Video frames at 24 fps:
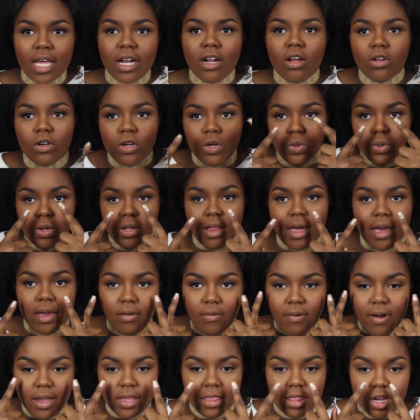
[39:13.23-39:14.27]
I don't do it
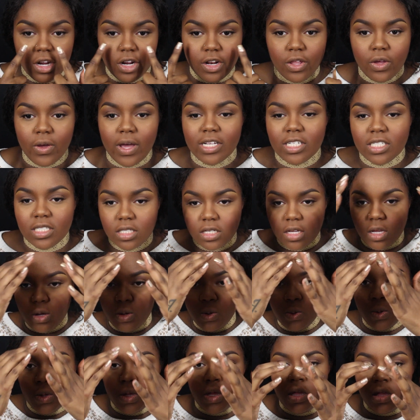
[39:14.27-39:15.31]
like right there though. I just
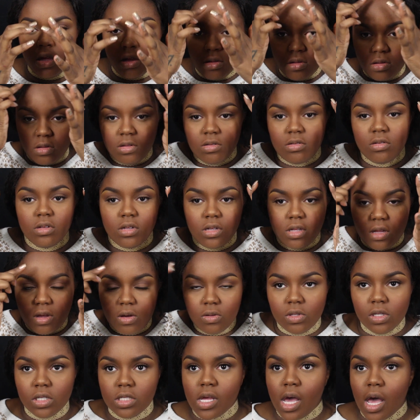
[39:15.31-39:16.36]
go
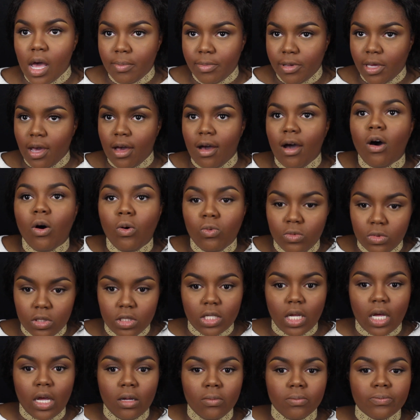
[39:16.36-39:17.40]
on the top, y'all, on the
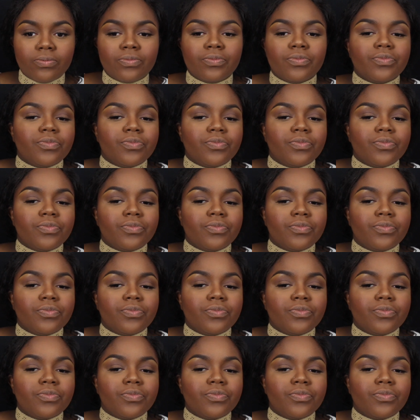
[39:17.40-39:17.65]
top.